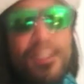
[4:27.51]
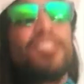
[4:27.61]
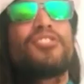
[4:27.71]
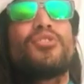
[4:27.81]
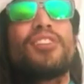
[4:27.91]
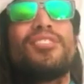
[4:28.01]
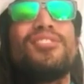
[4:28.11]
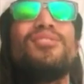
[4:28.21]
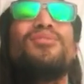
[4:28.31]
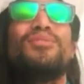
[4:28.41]
This goes out
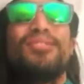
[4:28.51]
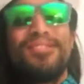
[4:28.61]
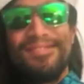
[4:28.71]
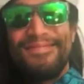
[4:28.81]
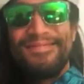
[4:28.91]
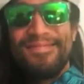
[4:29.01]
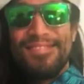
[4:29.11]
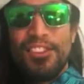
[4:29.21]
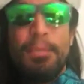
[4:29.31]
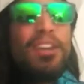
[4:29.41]
to you.
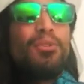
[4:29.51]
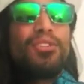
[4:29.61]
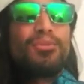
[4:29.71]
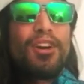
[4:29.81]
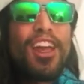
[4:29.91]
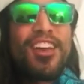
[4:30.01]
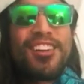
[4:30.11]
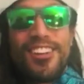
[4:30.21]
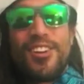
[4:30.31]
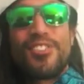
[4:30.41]
You may know this one
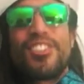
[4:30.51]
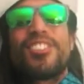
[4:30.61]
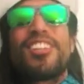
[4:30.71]
at eh? sunset